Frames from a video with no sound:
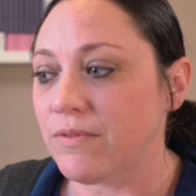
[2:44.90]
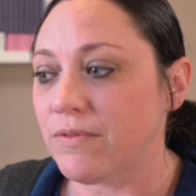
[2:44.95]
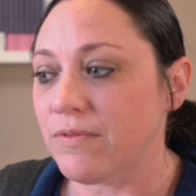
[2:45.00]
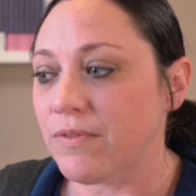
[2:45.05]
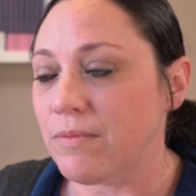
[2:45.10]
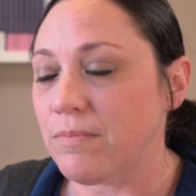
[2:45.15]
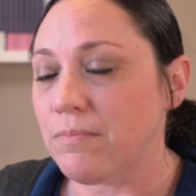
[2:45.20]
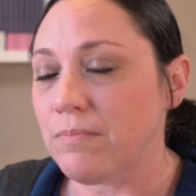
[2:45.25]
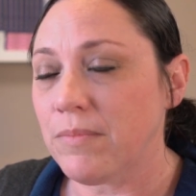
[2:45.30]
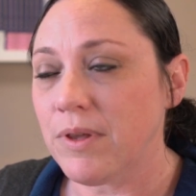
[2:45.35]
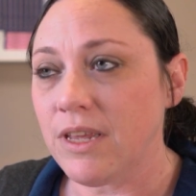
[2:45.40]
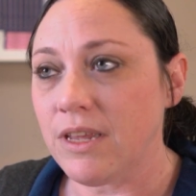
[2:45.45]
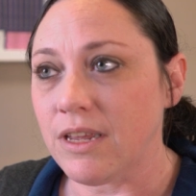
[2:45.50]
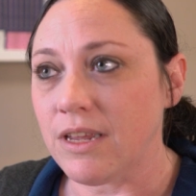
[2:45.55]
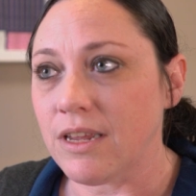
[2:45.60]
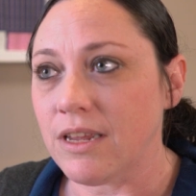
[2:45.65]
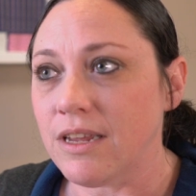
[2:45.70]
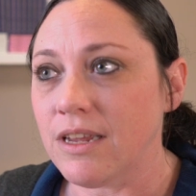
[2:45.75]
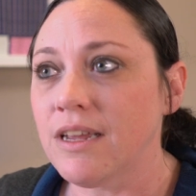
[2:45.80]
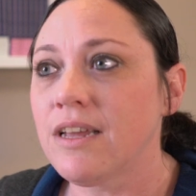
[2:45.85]
from
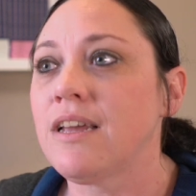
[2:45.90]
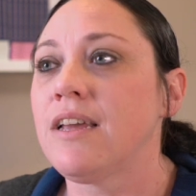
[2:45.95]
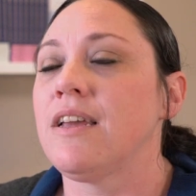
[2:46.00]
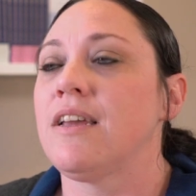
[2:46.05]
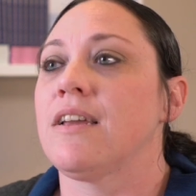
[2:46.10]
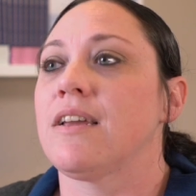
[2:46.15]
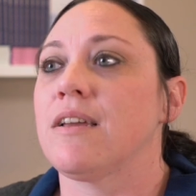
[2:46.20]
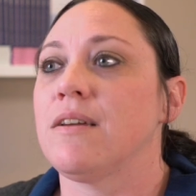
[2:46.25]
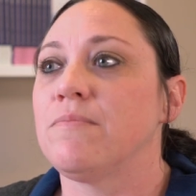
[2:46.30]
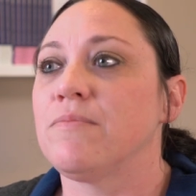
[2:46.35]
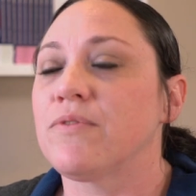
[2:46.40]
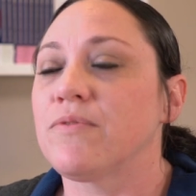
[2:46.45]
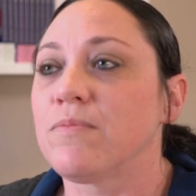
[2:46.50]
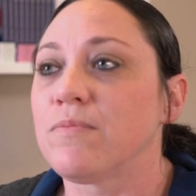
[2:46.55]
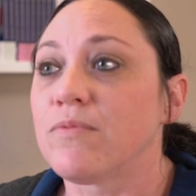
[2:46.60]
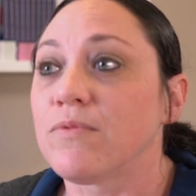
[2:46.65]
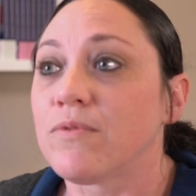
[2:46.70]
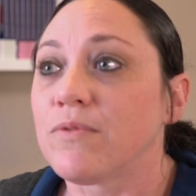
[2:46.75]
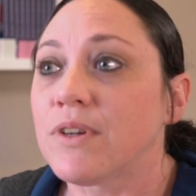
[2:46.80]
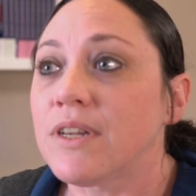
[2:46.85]
me, comes
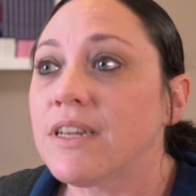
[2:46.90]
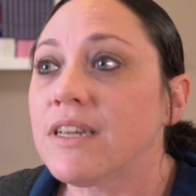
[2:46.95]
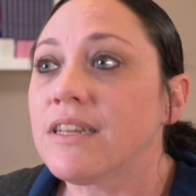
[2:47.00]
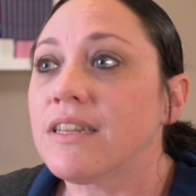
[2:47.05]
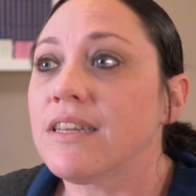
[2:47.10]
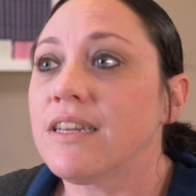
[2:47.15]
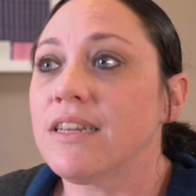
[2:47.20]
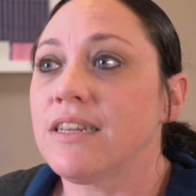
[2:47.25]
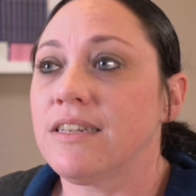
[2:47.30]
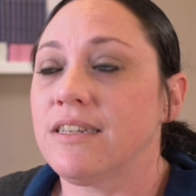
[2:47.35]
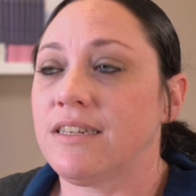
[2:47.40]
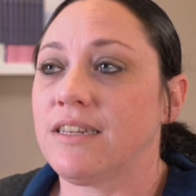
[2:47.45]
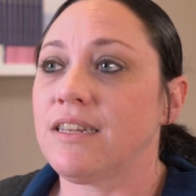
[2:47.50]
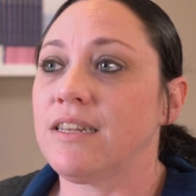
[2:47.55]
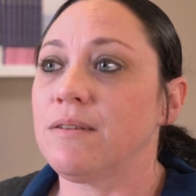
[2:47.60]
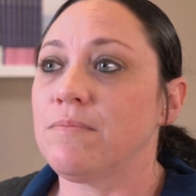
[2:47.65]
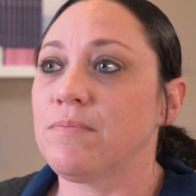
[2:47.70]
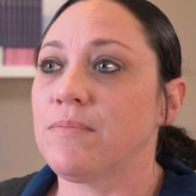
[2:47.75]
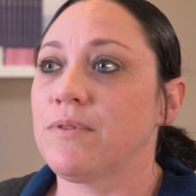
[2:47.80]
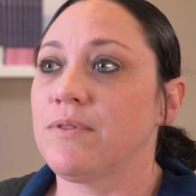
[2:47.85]
from really
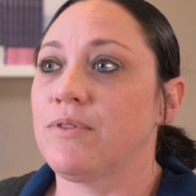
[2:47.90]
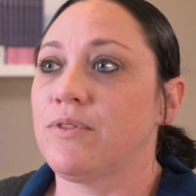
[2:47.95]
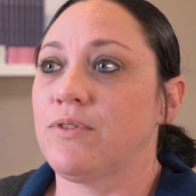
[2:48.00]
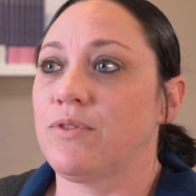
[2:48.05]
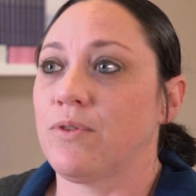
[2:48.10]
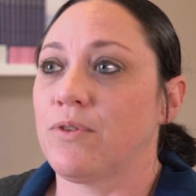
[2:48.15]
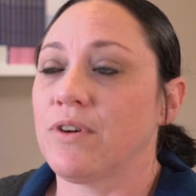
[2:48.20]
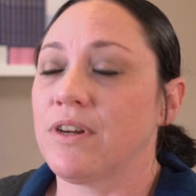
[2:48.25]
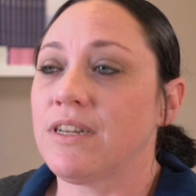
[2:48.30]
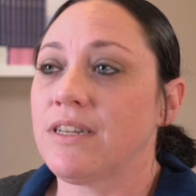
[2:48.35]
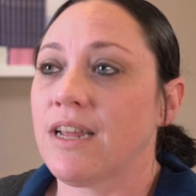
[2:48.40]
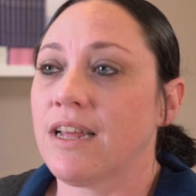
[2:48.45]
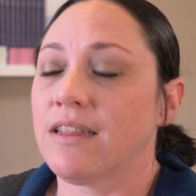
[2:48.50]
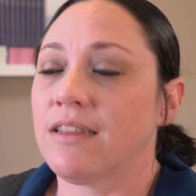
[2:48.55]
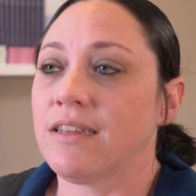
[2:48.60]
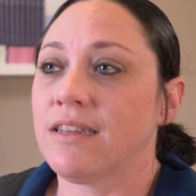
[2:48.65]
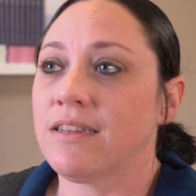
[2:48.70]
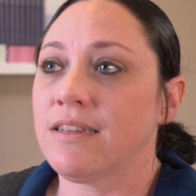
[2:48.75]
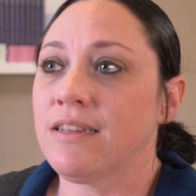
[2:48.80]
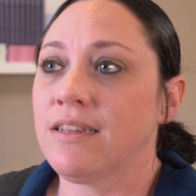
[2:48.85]
deep
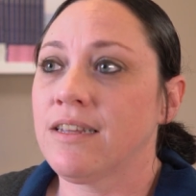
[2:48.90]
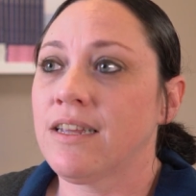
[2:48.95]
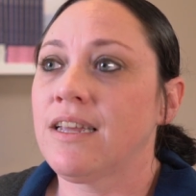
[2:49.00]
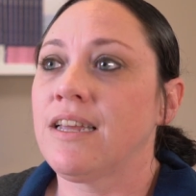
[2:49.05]
storytelling